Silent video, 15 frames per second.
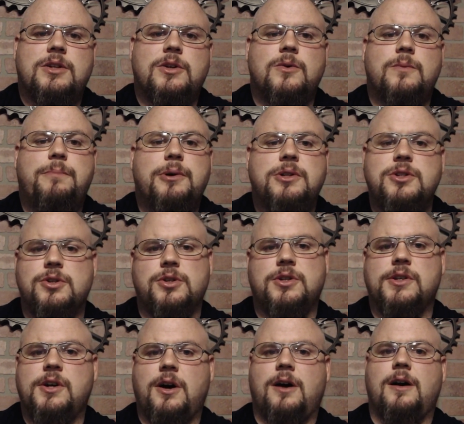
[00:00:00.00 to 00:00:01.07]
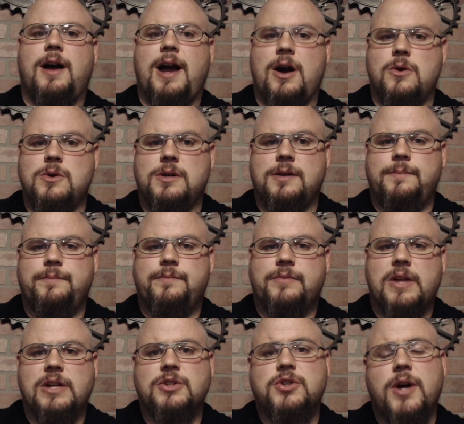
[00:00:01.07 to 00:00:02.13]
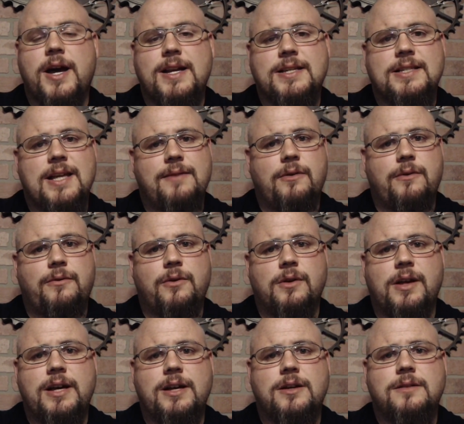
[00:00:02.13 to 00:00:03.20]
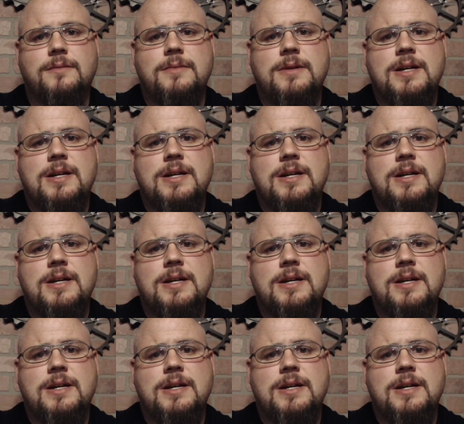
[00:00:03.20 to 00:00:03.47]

to put your cigar out and try to save it for later,